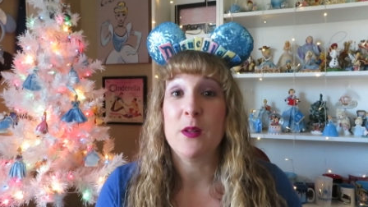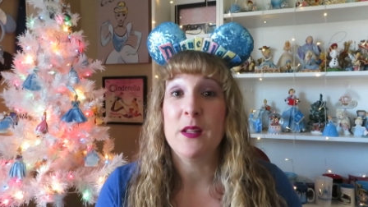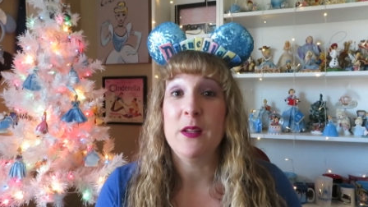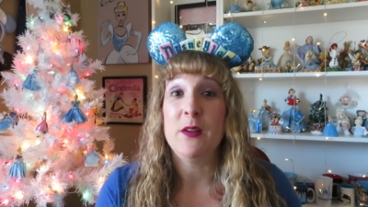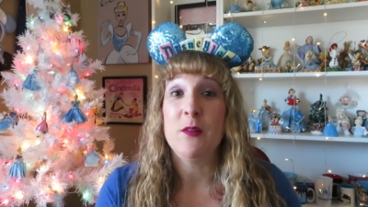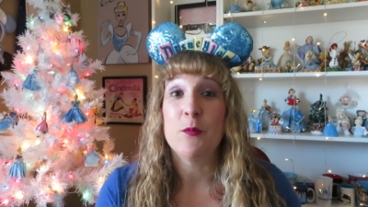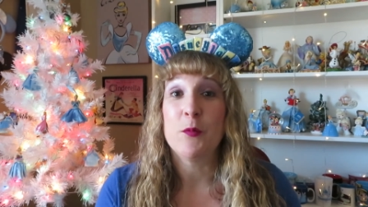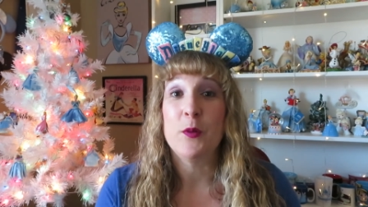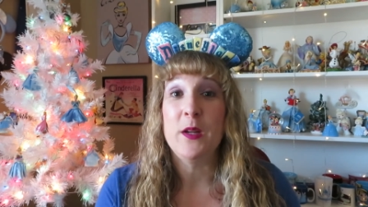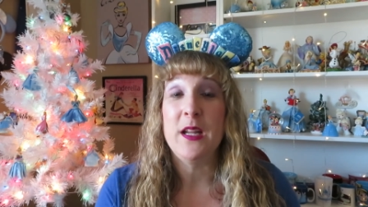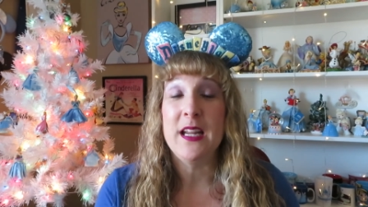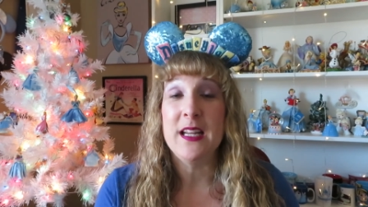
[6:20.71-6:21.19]

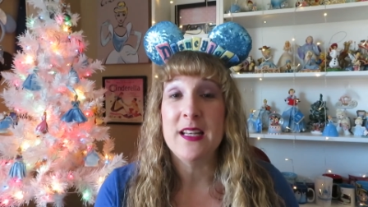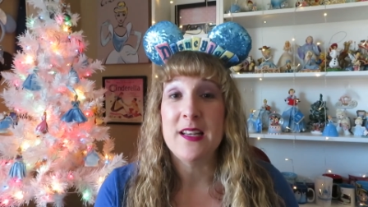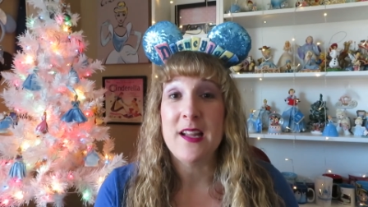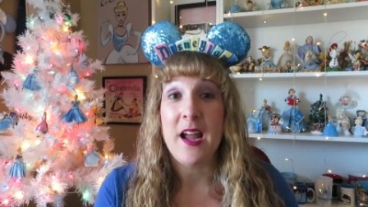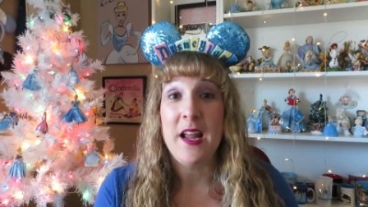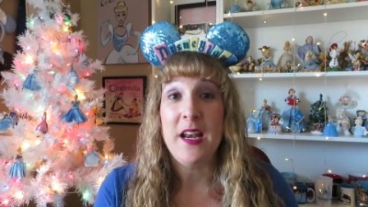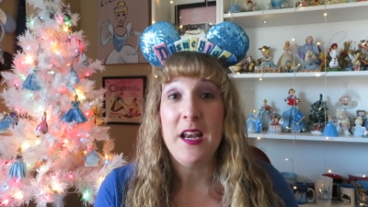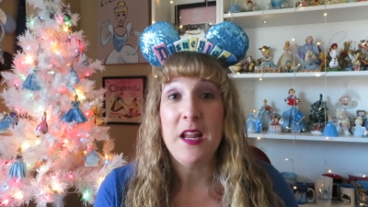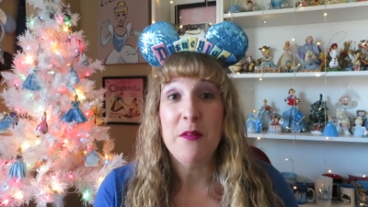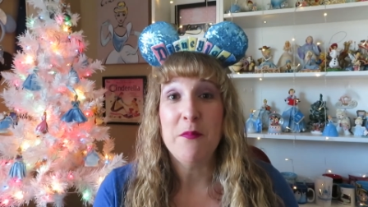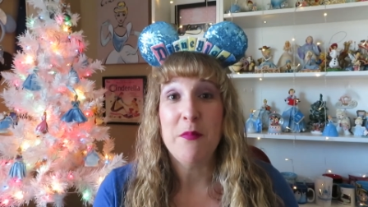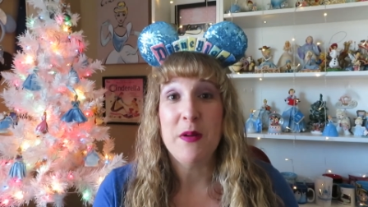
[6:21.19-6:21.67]
really
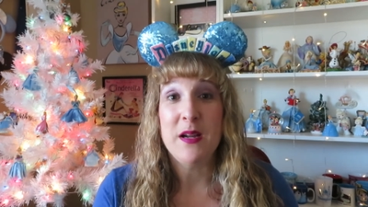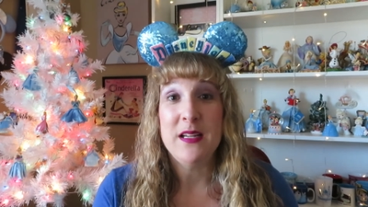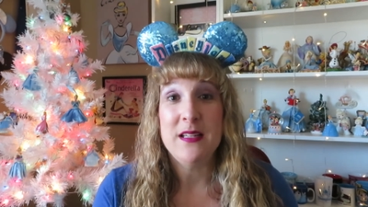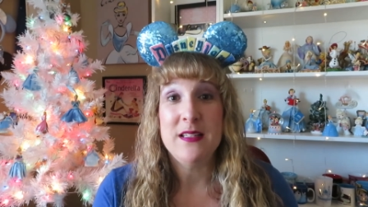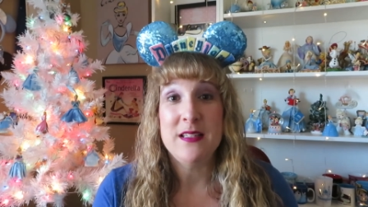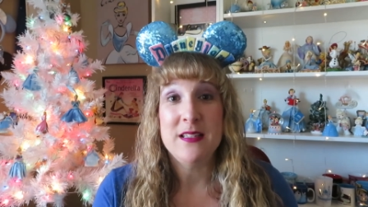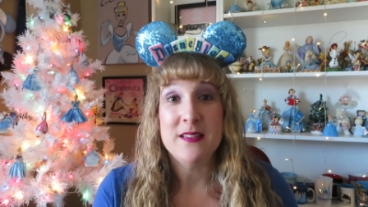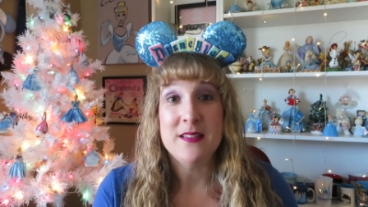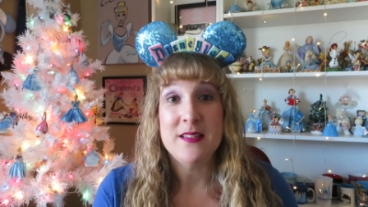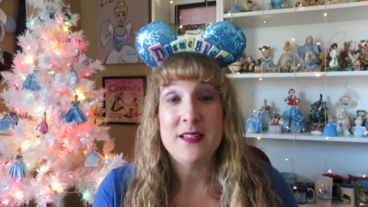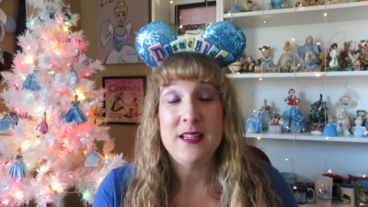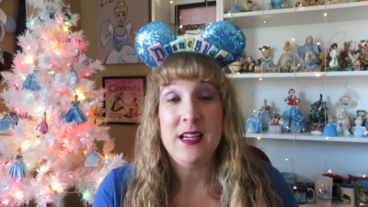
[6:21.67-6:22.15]
reignited my
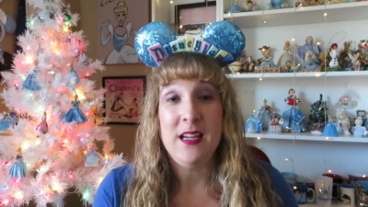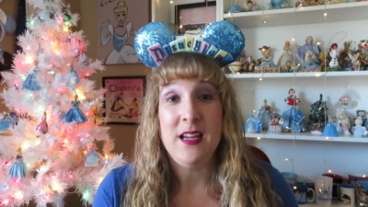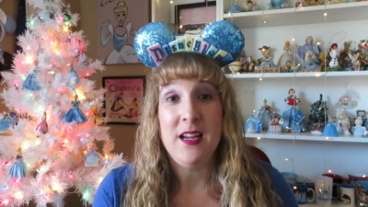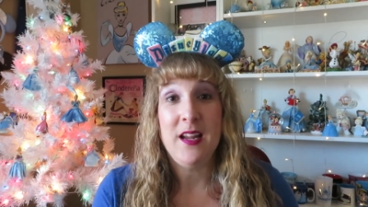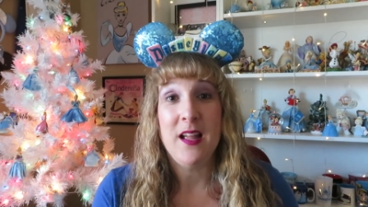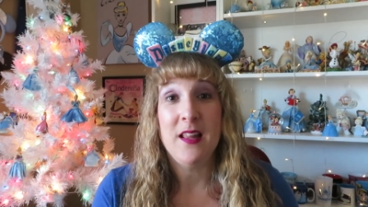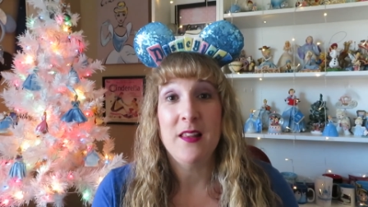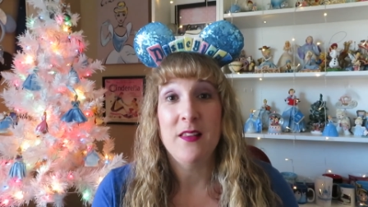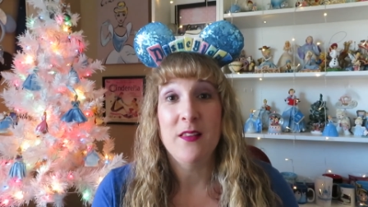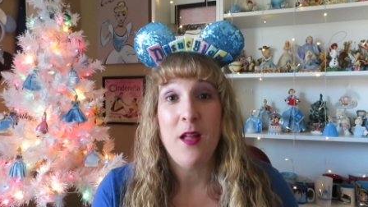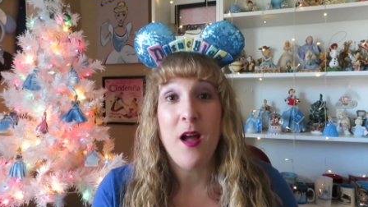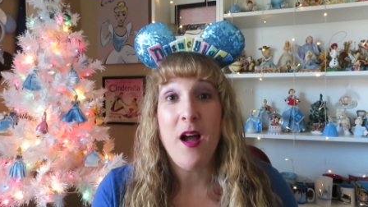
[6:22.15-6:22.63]

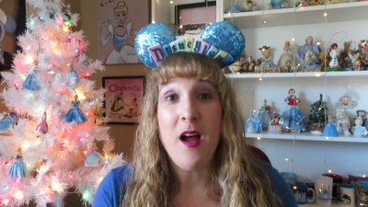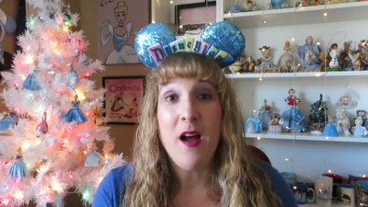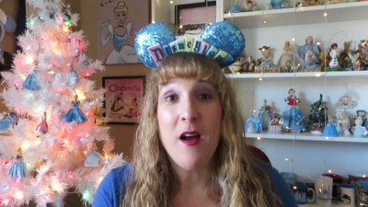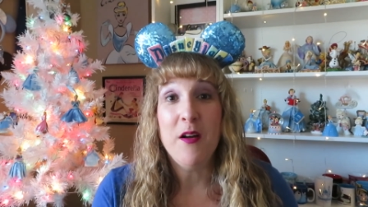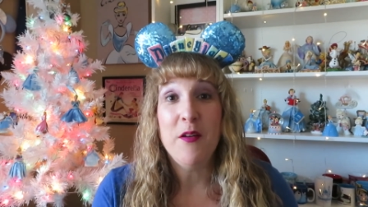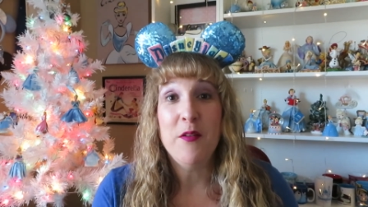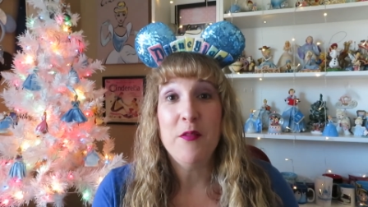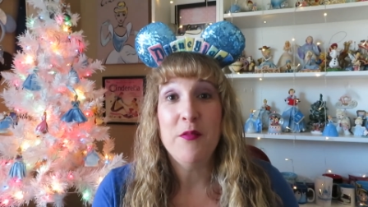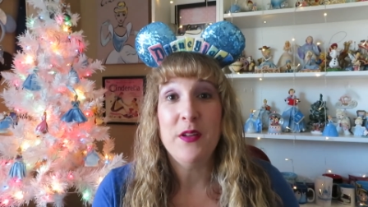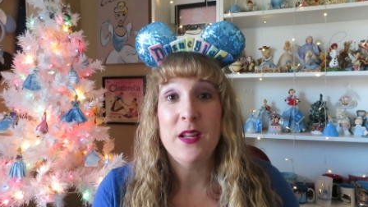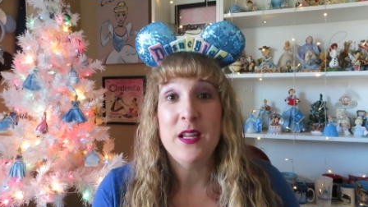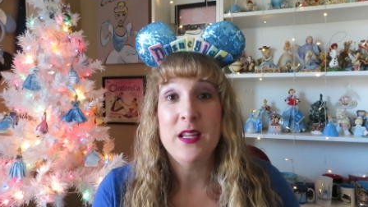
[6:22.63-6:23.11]
Disney
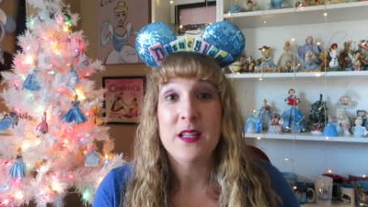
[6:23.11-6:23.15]
love